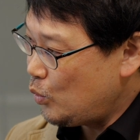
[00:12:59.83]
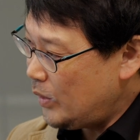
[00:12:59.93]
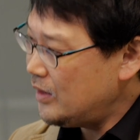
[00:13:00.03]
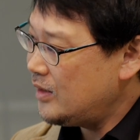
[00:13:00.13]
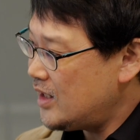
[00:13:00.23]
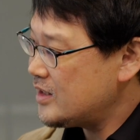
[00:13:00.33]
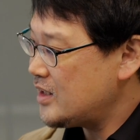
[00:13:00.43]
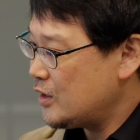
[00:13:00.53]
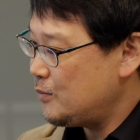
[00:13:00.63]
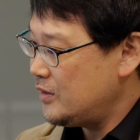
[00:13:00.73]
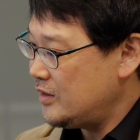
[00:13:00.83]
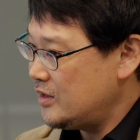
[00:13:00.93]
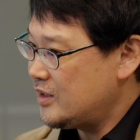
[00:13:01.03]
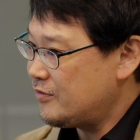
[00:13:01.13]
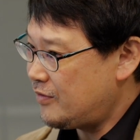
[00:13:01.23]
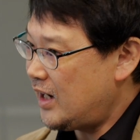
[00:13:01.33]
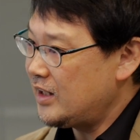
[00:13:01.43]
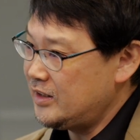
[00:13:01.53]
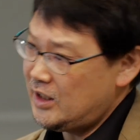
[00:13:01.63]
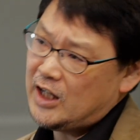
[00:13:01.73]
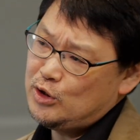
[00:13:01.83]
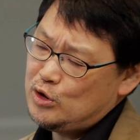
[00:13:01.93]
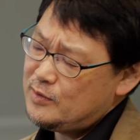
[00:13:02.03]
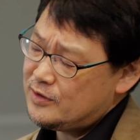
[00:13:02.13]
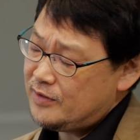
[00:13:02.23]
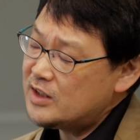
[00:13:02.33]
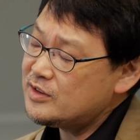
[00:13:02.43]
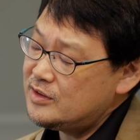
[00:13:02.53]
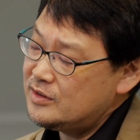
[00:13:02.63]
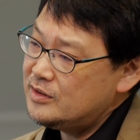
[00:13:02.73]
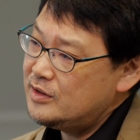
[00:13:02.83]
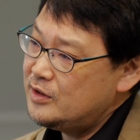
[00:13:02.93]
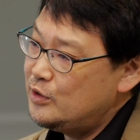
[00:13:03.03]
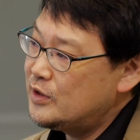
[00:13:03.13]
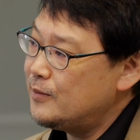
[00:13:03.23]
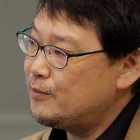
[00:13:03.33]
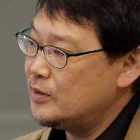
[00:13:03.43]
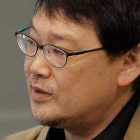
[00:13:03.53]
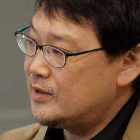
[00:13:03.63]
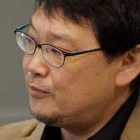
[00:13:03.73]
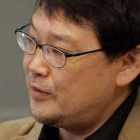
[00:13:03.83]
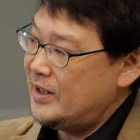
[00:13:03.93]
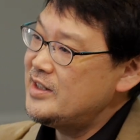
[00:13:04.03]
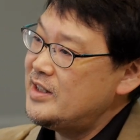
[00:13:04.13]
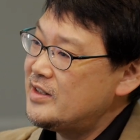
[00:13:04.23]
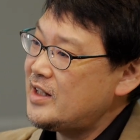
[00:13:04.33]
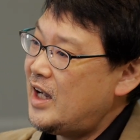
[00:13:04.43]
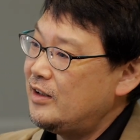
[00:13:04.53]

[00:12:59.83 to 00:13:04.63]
When last argument is the anonymous function, you can put the braces